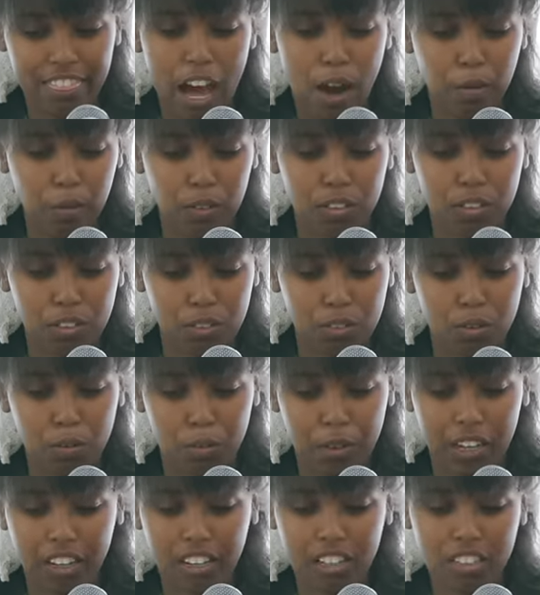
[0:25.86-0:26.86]
That would
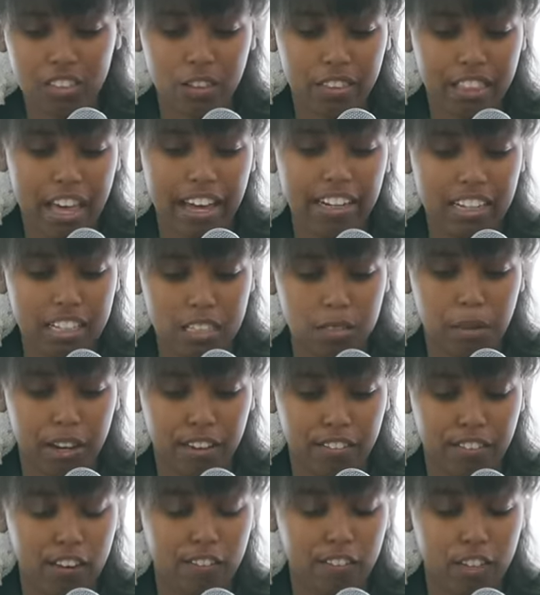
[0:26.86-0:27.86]
suit me. So that is
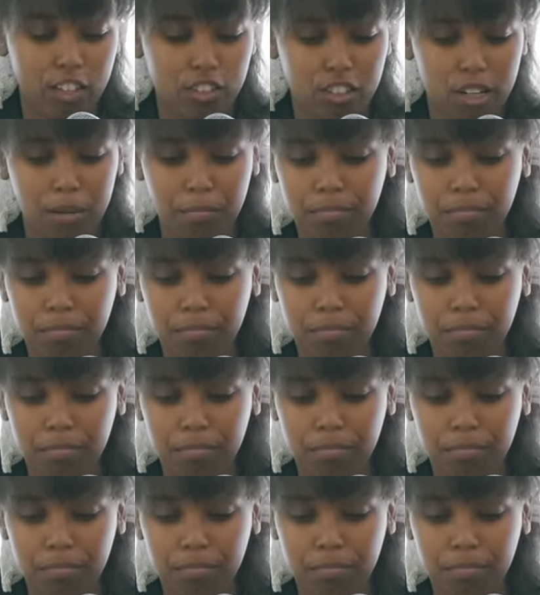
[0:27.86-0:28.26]
my favorite dream.